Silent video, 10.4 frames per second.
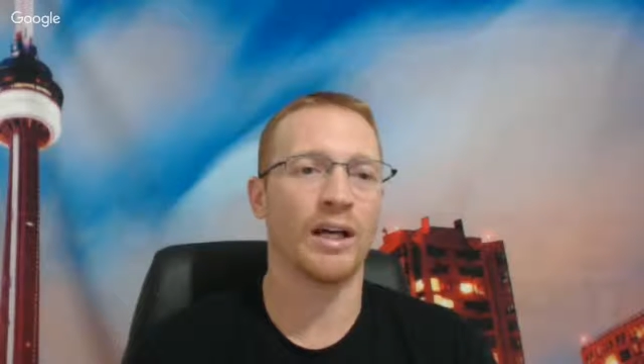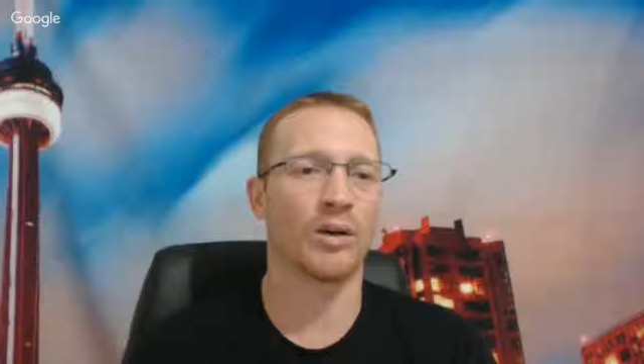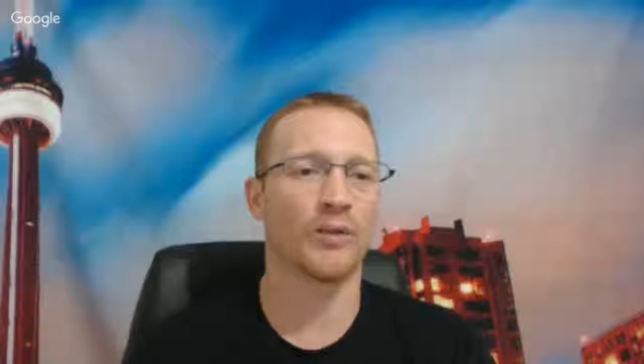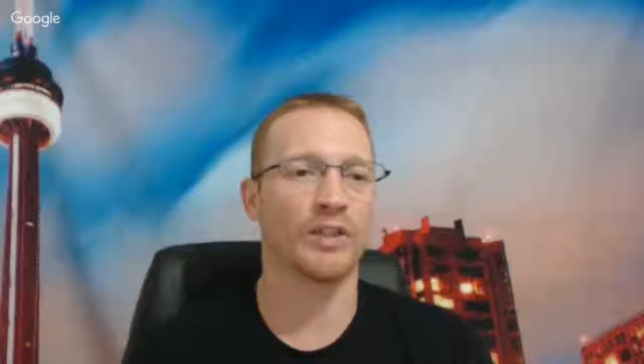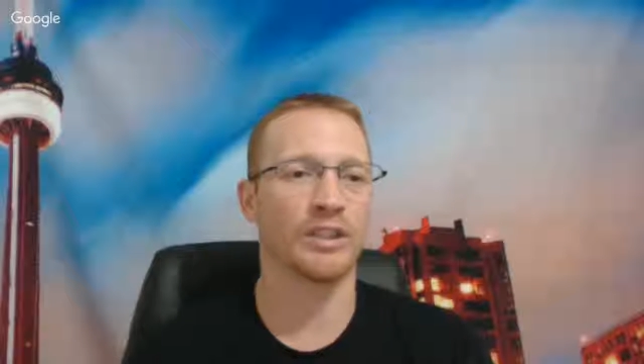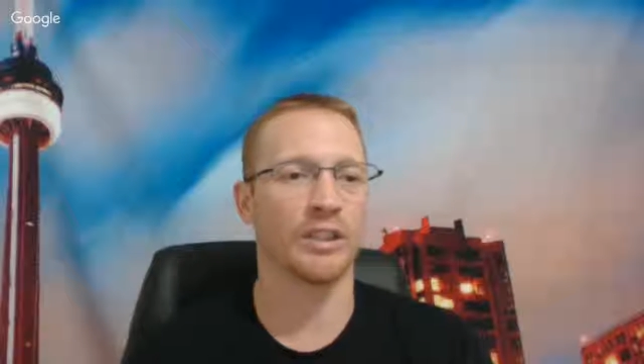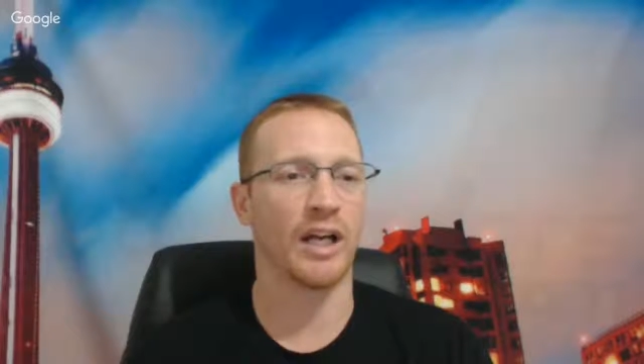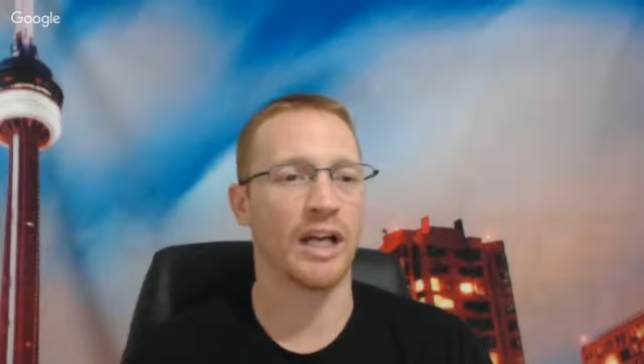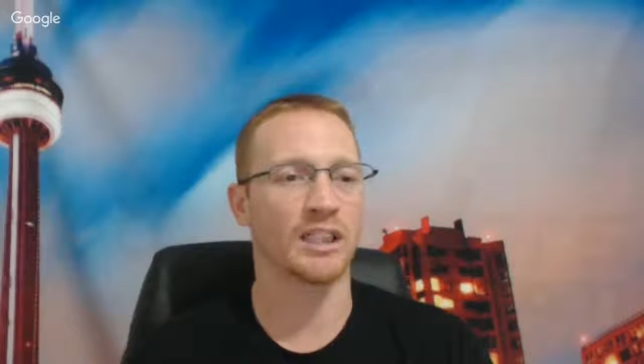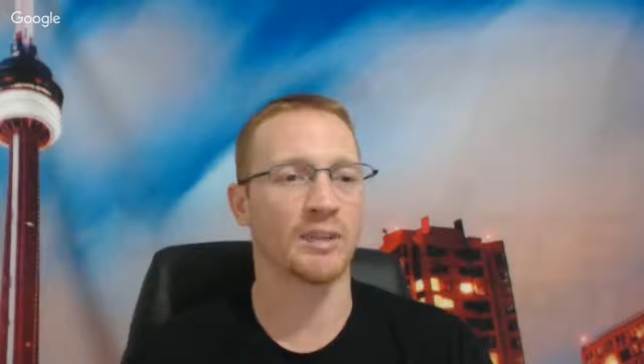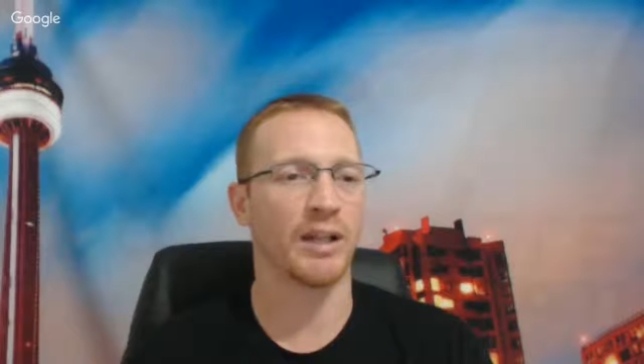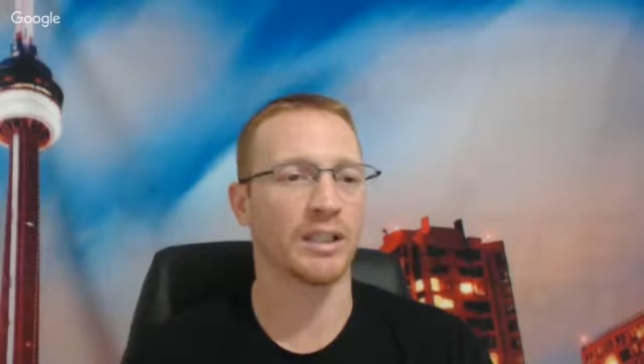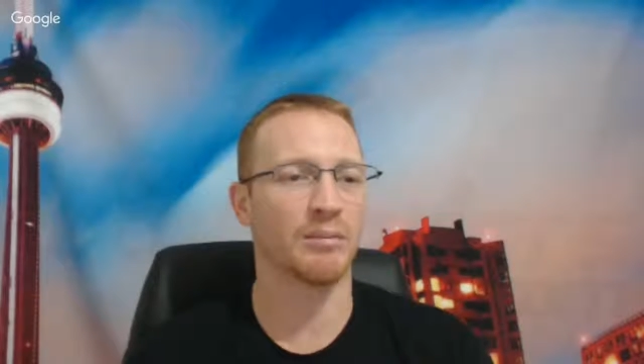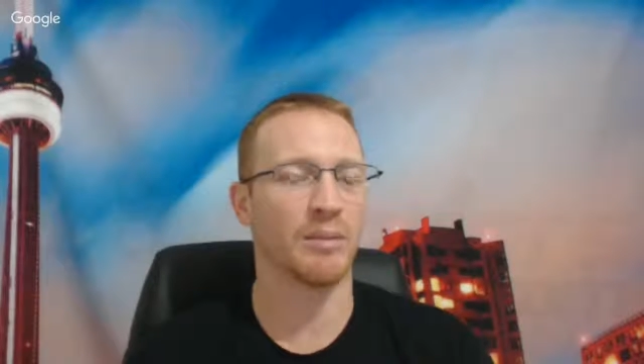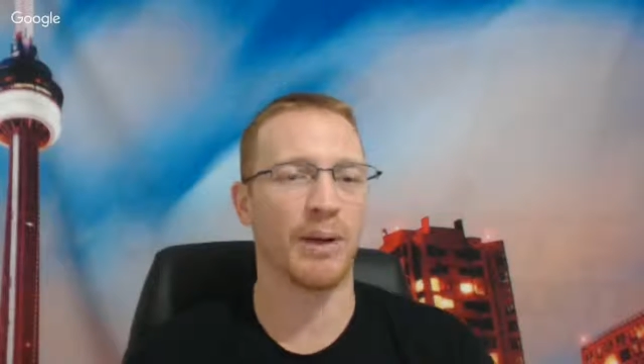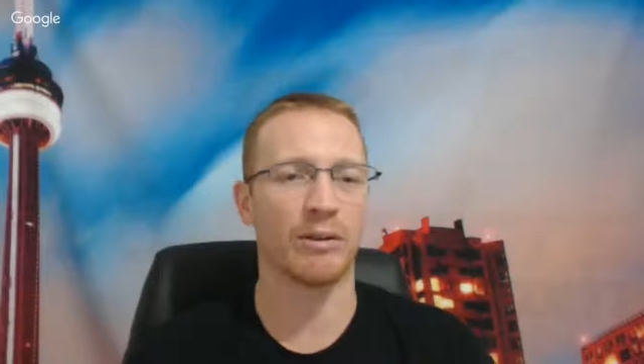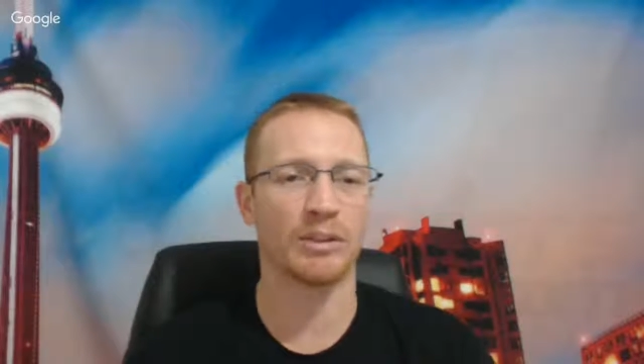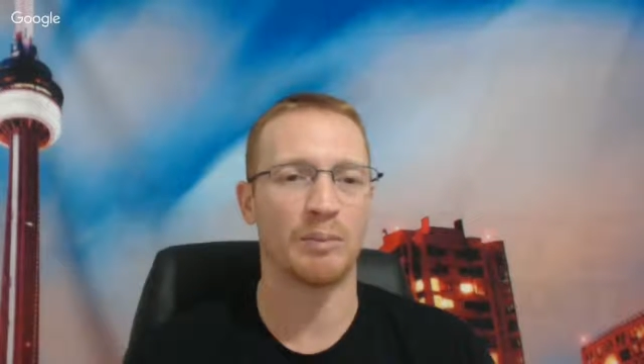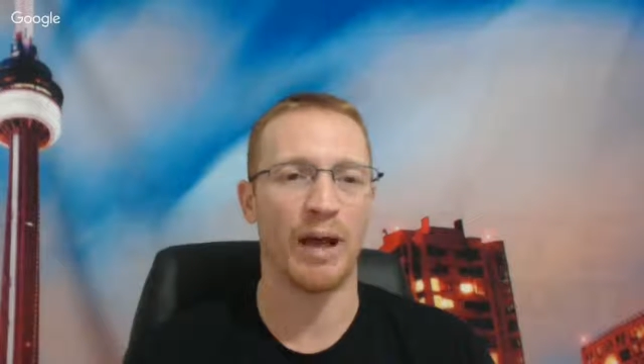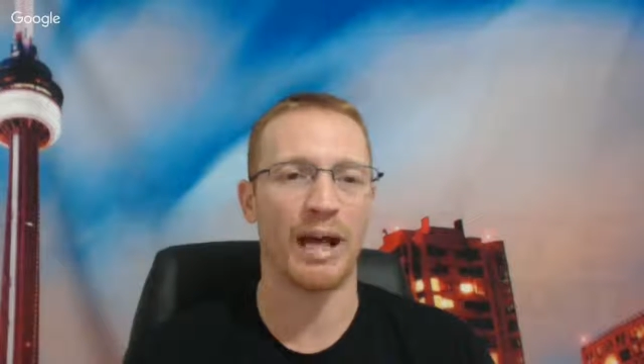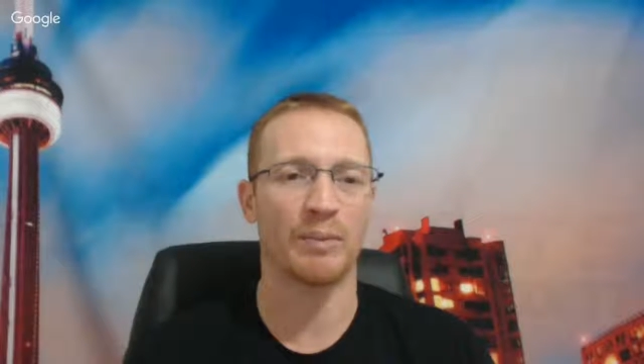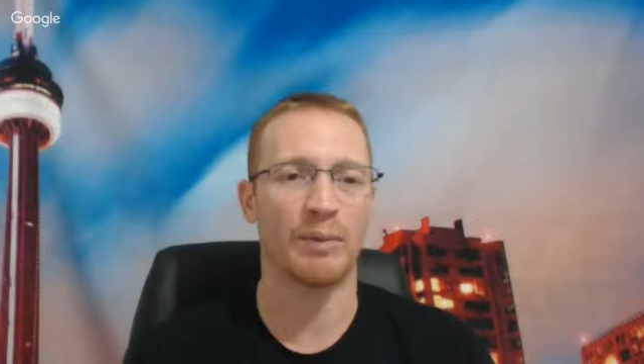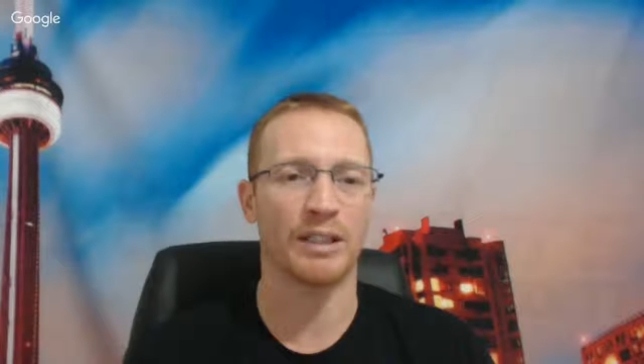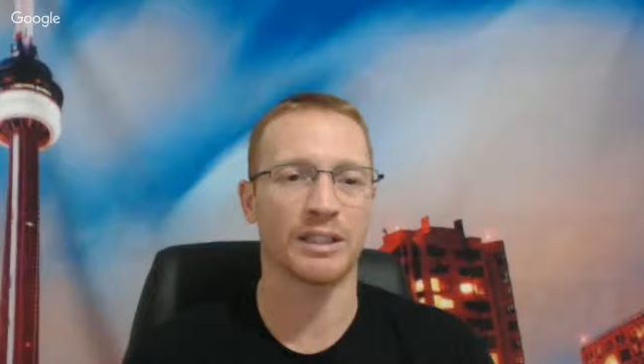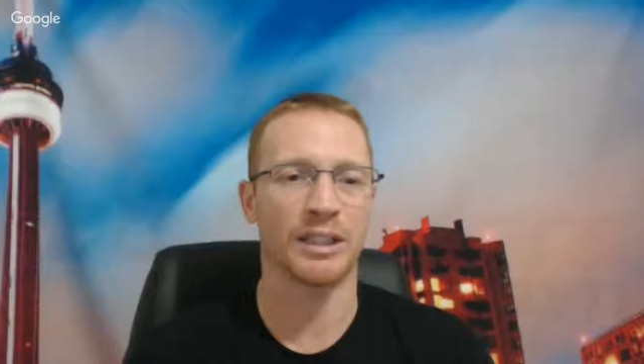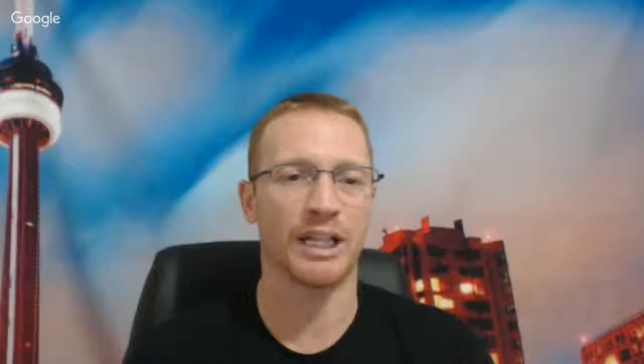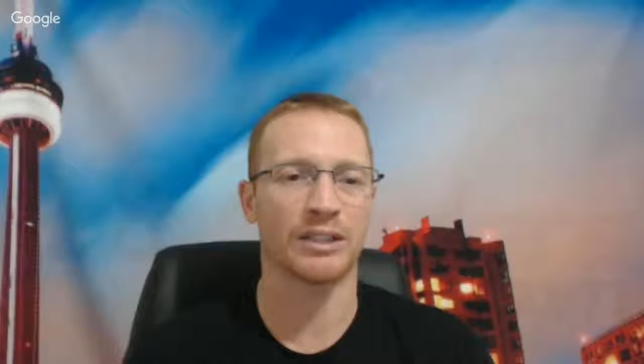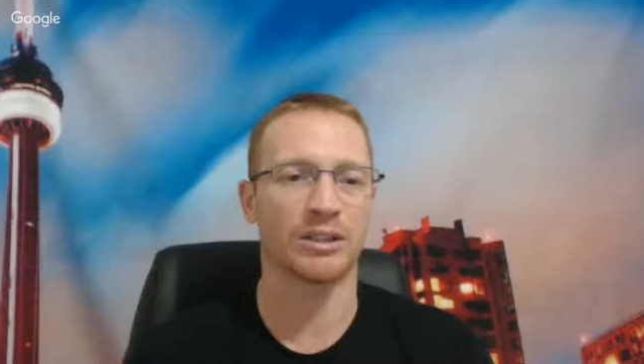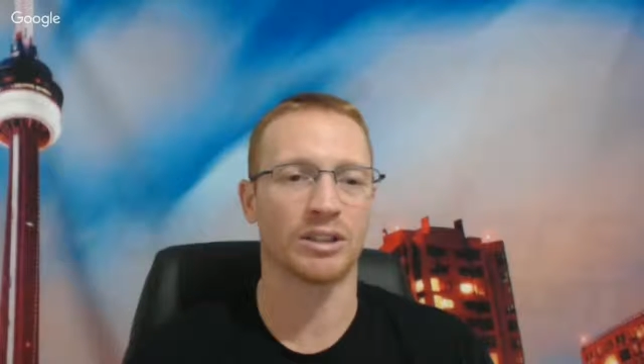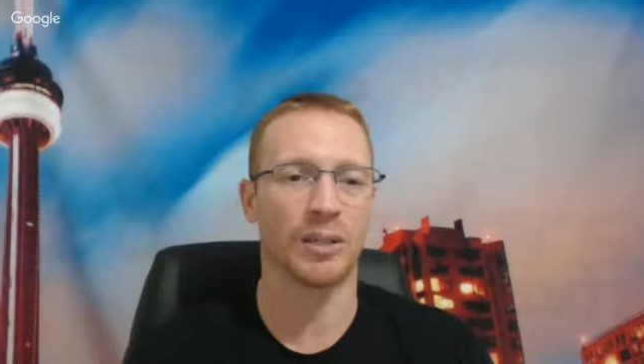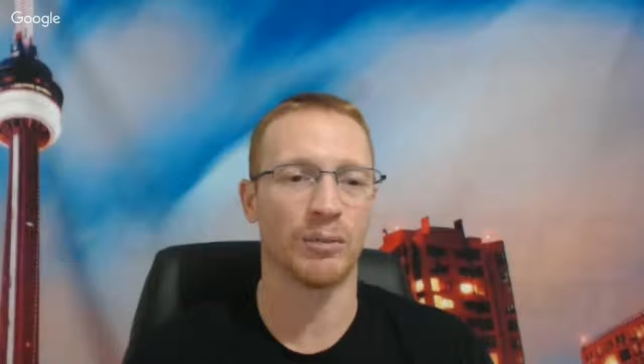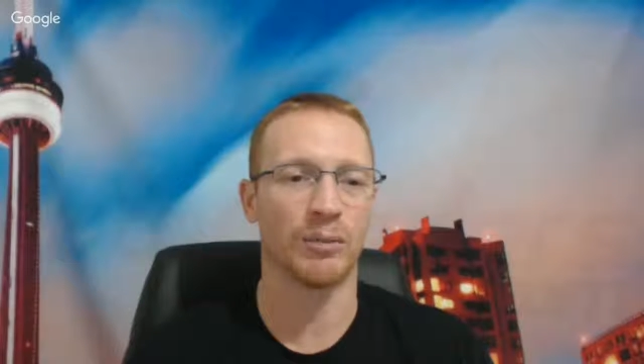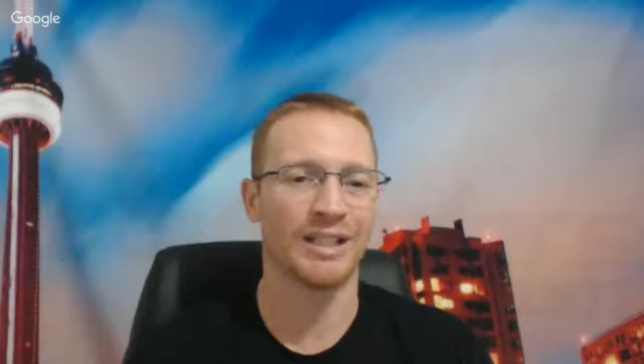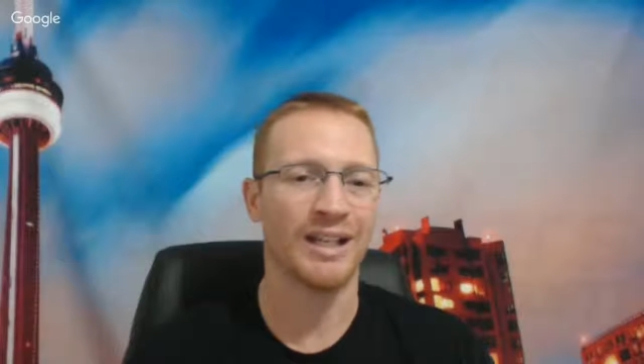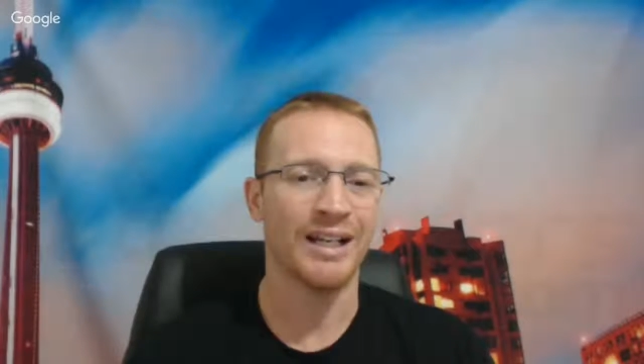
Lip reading: I don't know if I expect him to bounce back based on last year's numbers.